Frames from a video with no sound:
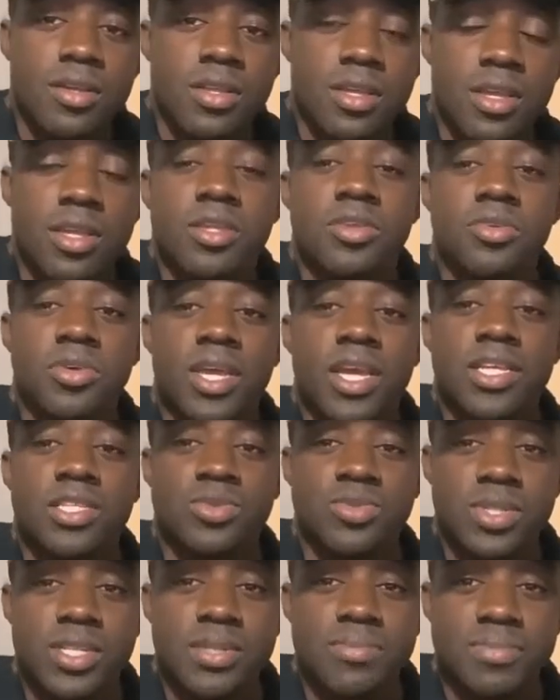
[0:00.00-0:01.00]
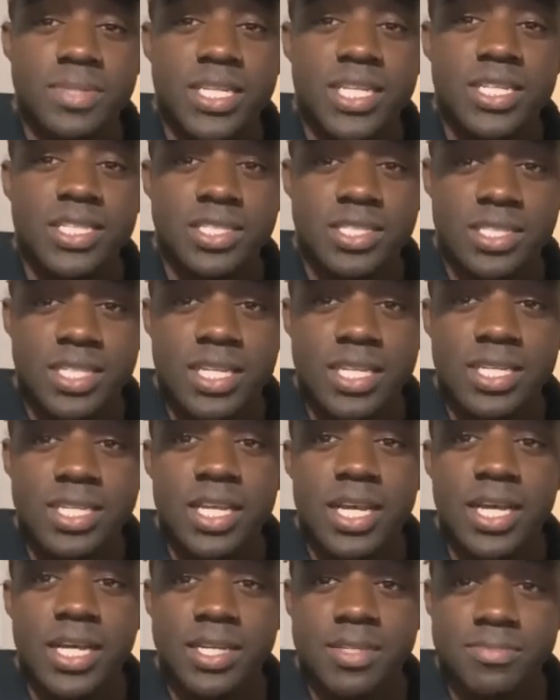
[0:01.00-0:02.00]
Can you guess when them dishes get
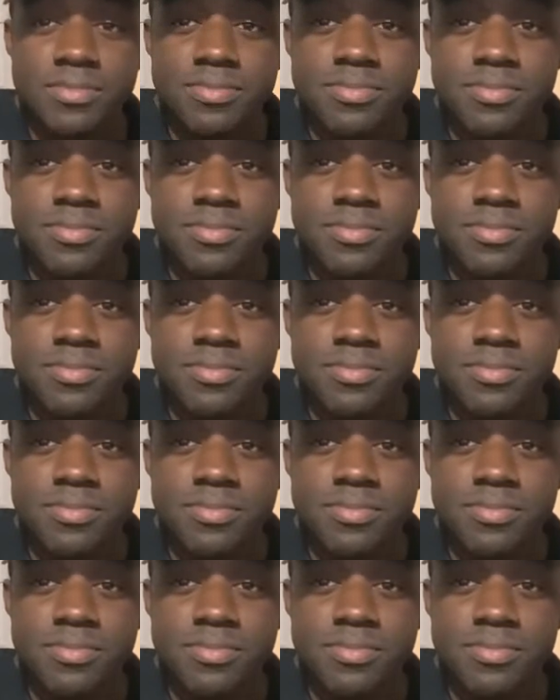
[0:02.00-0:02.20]
done?